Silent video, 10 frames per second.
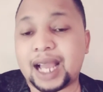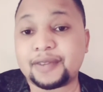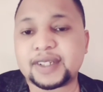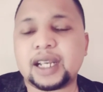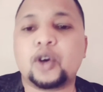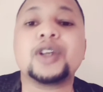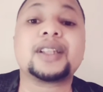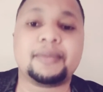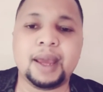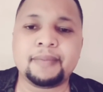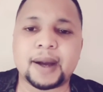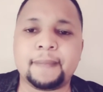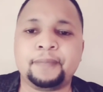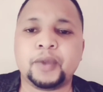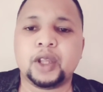half cell, because
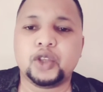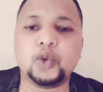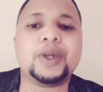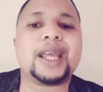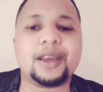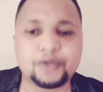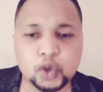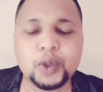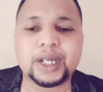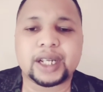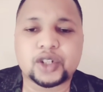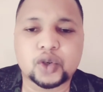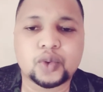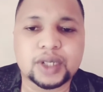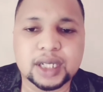remember, you would have two
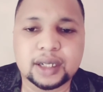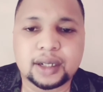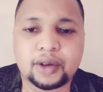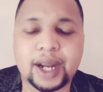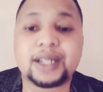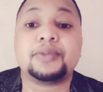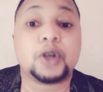electrodes, right?